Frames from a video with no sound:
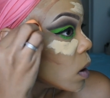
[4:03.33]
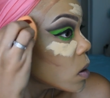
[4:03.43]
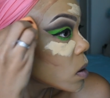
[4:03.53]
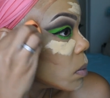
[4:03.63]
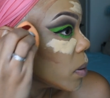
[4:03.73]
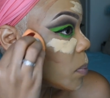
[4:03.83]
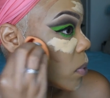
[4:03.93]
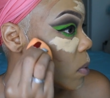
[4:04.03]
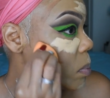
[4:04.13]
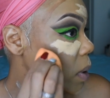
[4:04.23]
Some
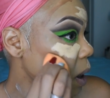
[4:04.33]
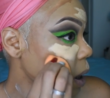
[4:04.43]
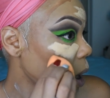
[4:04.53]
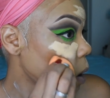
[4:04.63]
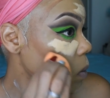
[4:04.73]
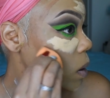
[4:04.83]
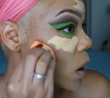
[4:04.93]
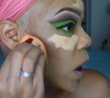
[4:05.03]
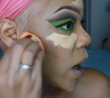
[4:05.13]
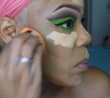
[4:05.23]
people blend out the
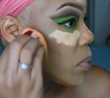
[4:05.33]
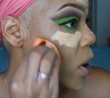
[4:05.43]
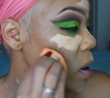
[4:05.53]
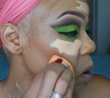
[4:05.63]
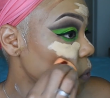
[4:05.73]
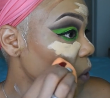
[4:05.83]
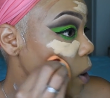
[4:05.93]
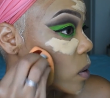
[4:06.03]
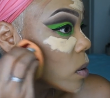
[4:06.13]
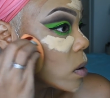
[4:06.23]
light parts
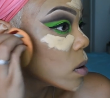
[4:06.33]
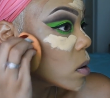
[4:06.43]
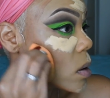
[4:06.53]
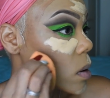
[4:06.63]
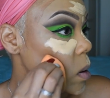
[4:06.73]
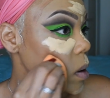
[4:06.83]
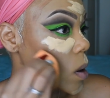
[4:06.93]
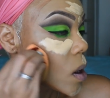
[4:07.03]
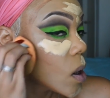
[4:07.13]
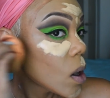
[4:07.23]
first,
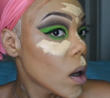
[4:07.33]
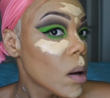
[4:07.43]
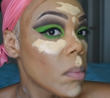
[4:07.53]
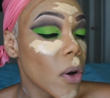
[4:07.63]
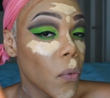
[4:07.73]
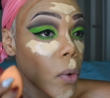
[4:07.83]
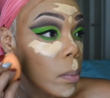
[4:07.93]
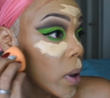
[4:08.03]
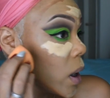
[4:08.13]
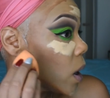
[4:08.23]
but for
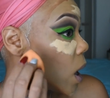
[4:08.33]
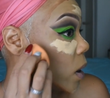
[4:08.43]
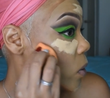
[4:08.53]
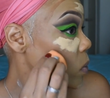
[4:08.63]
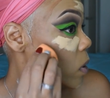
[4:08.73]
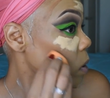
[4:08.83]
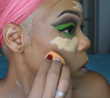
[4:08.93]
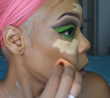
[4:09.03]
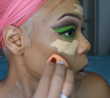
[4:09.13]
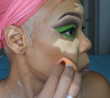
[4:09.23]
me, I do the
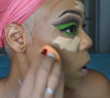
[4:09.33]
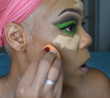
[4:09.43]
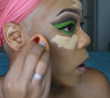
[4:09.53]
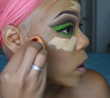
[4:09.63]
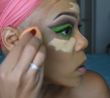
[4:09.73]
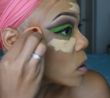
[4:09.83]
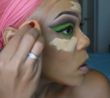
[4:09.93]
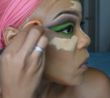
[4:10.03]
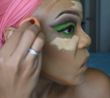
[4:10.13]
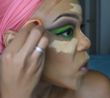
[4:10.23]
dark parts
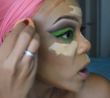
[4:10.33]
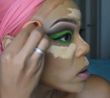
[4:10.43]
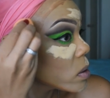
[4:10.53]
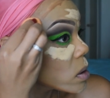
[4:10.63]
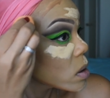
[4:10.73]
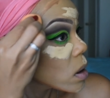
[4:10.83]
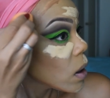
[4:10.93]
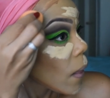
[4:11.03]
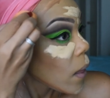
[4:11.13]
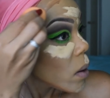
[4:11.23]
first
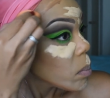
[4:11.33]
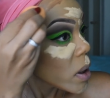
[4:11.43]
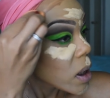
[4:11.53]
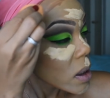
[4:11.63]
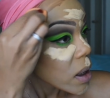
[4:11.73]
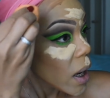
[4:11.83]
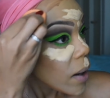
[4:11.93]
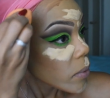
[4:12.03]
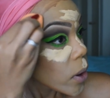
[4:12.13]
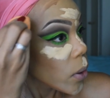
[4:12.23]
because I
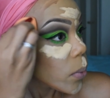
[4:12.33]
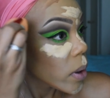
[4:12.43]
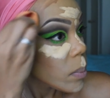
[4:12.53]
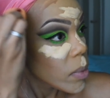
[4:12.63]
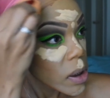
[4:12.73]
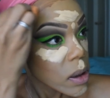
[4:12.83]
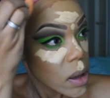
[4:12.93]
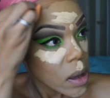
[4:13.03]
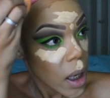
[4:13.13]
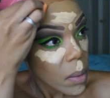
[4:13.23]
have to hurry up and
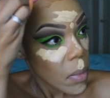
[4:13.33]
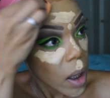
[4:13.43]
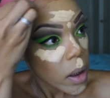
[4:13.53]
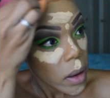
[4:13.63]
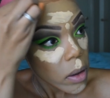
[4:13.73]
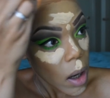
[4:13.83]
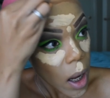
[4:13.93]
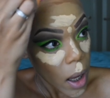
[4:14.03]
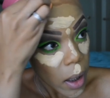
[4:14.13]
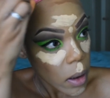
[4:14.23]
set my under
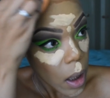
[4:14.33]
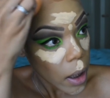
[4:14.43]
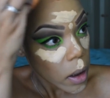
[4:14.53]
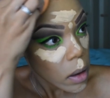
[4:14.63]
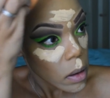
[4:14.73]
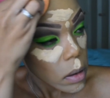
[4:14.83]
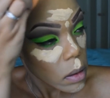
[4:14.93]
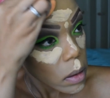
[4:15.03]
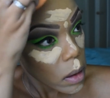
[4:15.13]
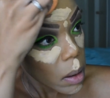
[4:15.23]
eye like
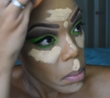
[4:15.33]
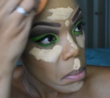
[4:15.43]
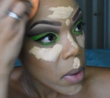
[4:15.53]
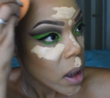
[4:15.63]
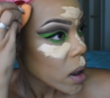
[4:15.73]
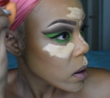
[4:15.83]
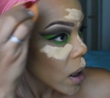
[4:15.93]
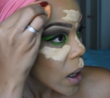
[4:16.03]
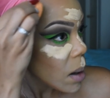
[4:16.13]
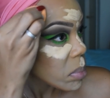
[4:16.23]
the minute
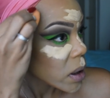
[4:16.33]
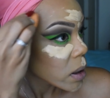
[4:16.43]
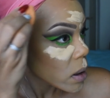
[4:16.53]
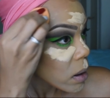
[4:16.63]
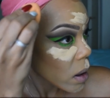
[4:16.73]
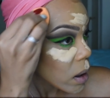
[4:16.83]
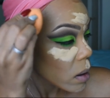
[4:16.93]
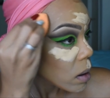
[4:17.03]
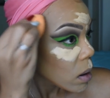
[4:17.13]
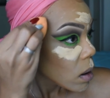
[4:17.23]
that I blend it in
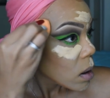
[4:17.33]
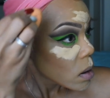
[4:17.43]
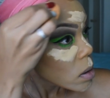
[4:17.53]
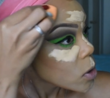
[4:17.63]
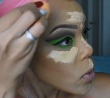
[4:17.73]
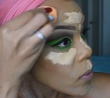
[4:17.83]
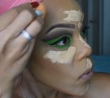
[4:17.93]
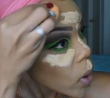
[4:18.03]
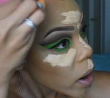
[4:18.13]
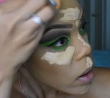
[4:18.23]
to
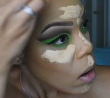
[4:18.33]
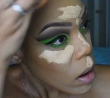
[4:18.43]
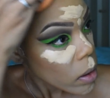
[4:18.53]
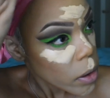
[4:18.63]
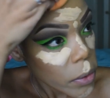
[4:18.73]
avoid all the